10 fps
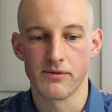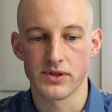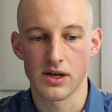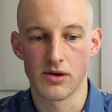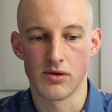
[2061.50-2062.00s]

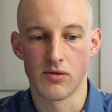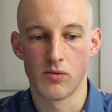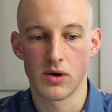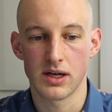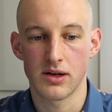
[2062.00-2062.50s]
So
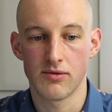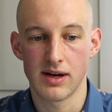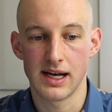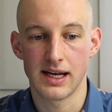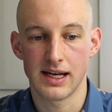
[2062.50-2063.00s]
what you
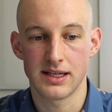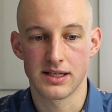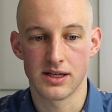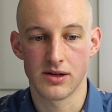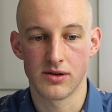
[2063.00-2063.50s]
really need to
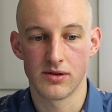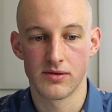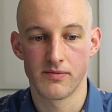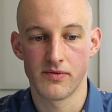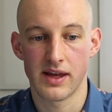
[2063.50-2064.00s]
do
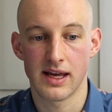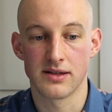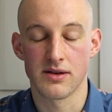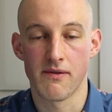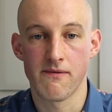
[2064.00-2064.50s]

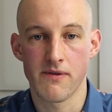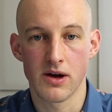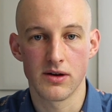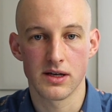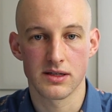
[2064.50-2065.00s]
is
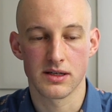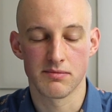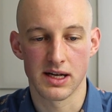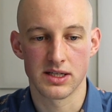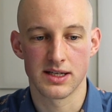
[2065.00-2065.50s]
focus as
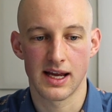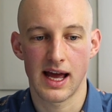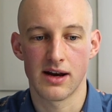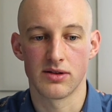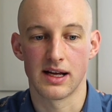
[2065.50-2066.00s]
much as you
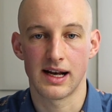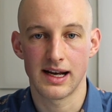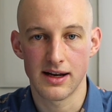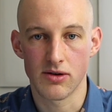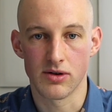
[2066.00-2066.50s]
can on the
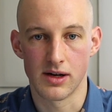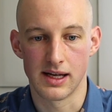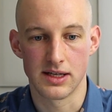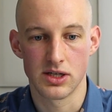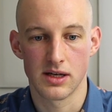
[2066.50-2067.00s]
clinical
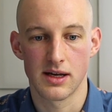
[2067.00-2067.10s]
knowledge,